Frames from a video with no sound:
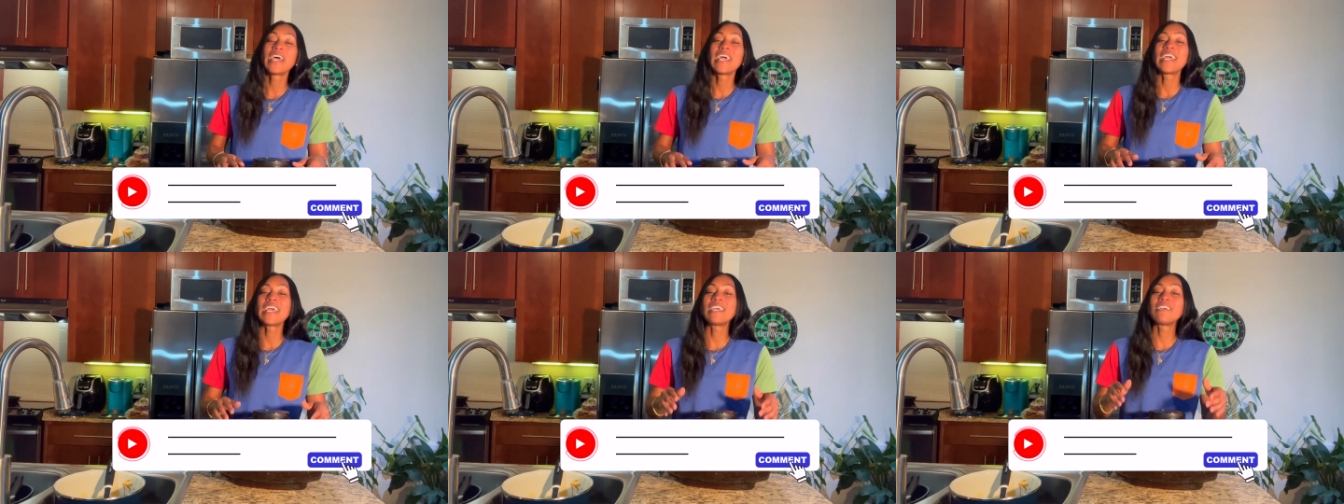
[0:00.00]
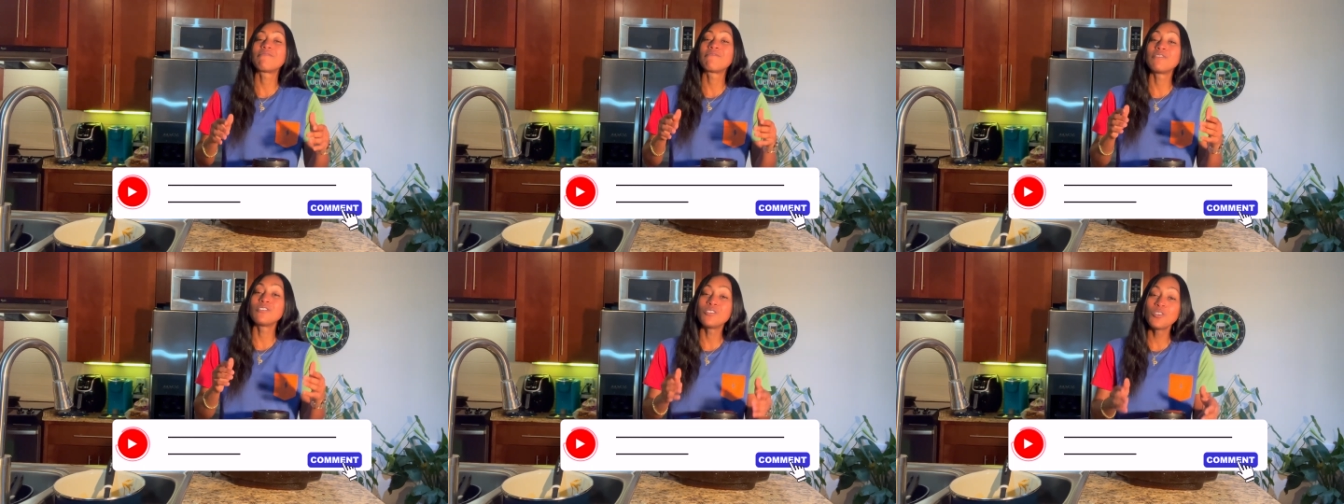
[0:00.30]

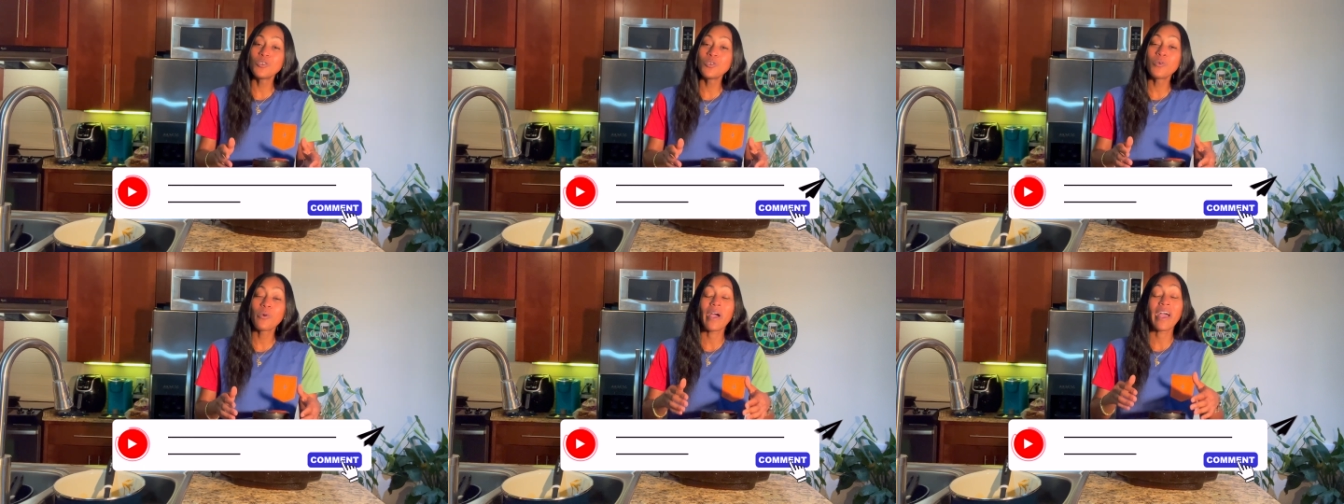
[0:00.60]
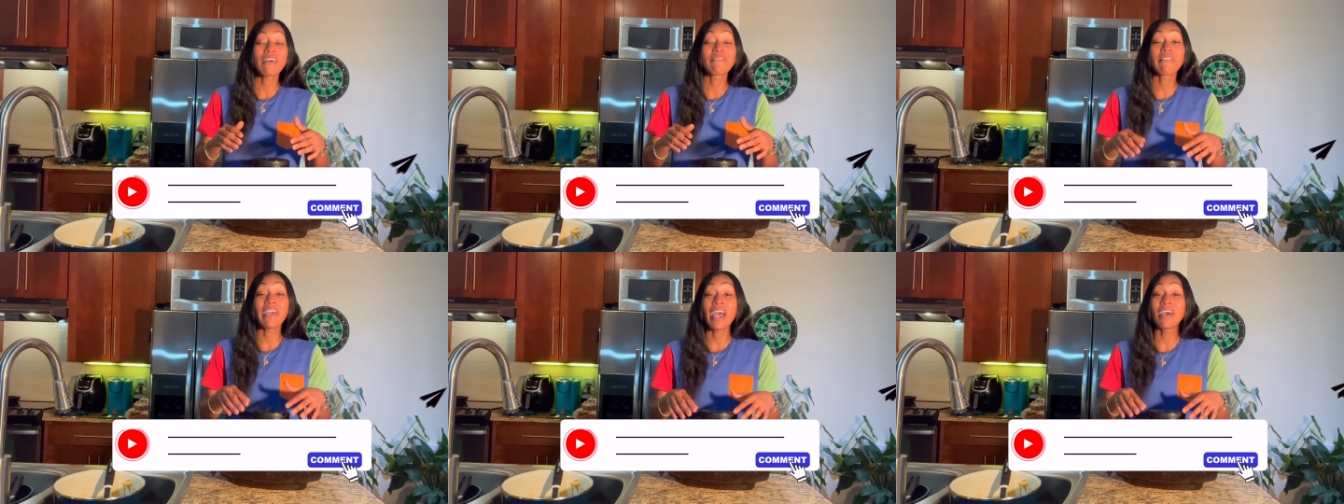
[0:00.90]
if you
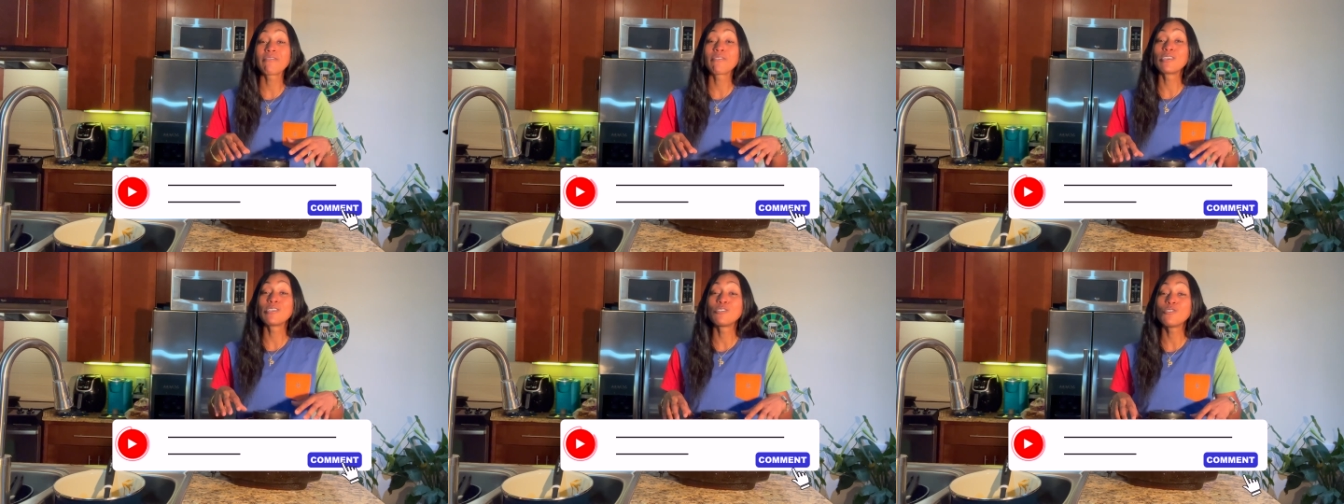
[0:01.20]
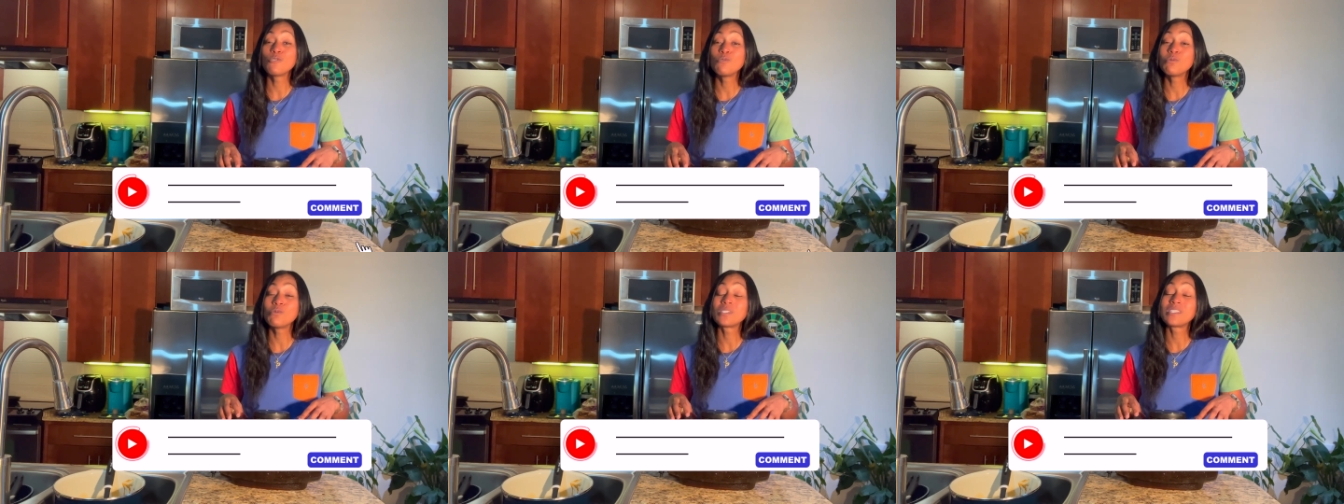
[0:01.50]
have ever
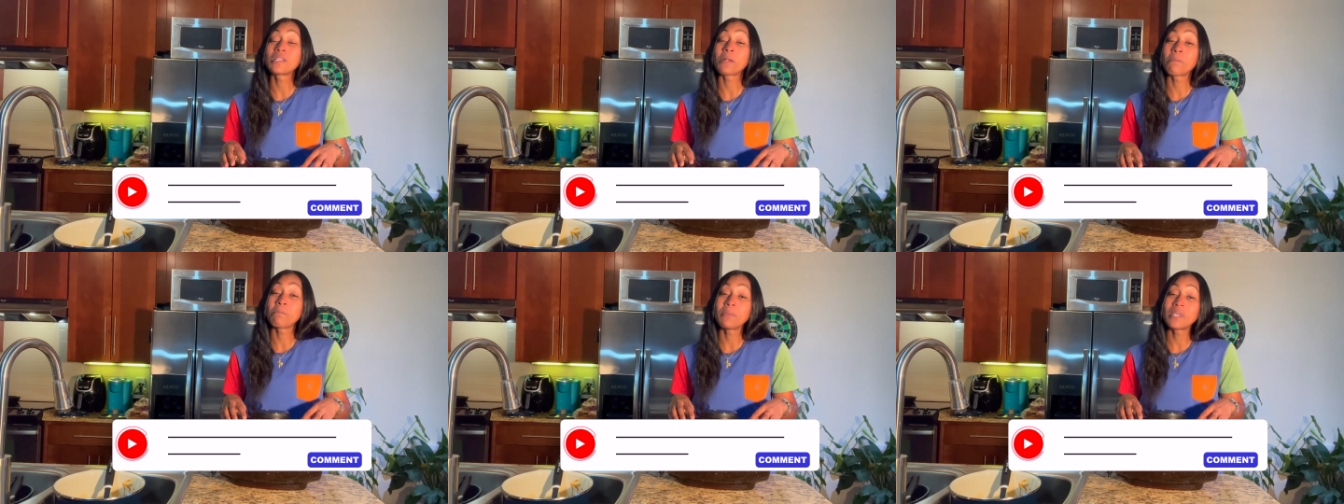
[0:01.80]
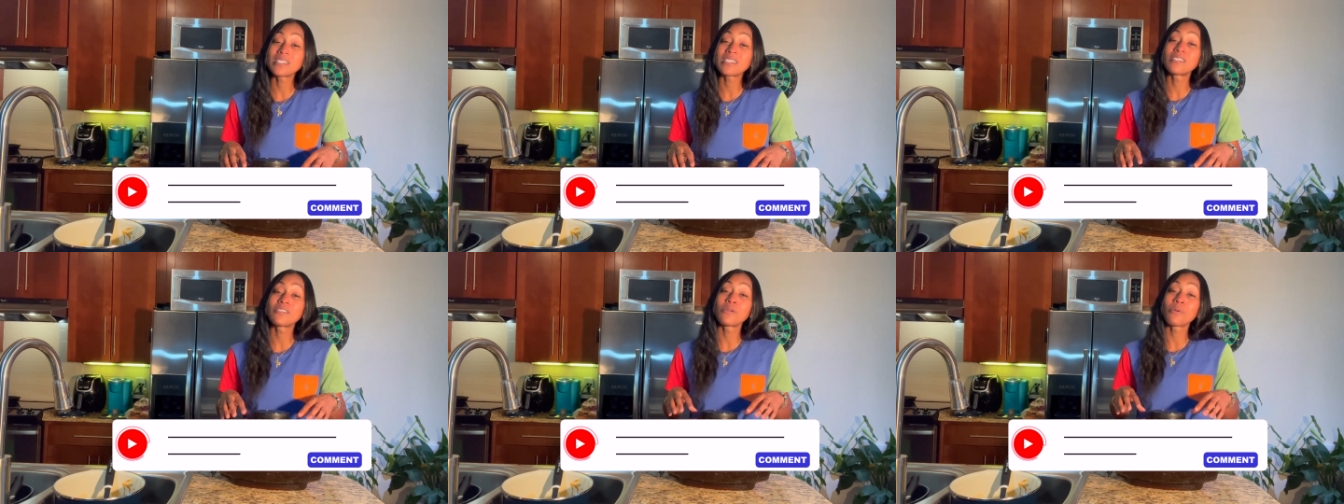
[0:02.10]
used the
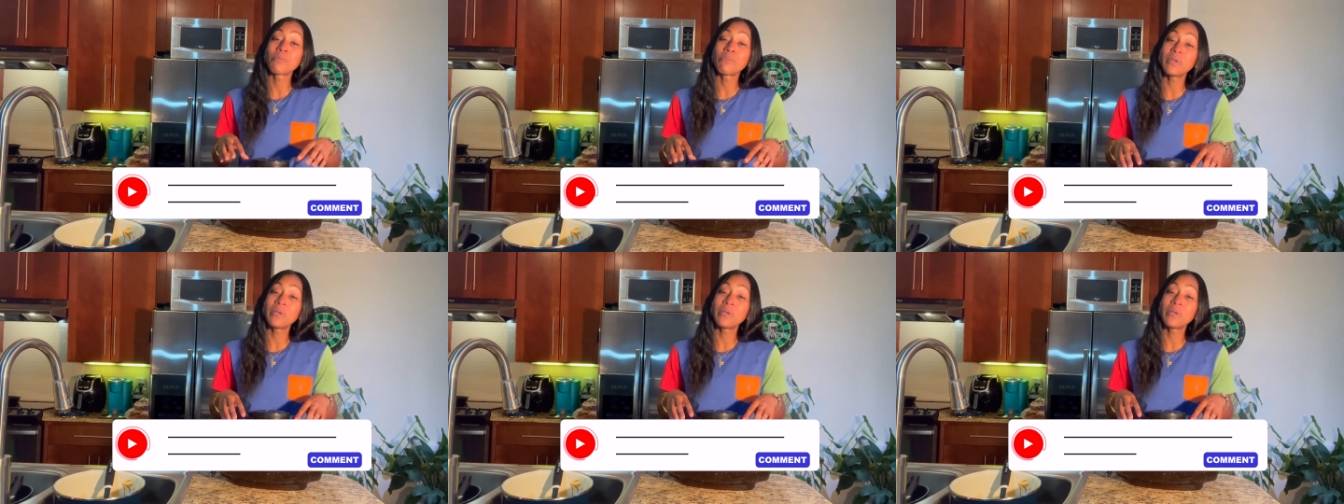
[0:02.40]
Mr.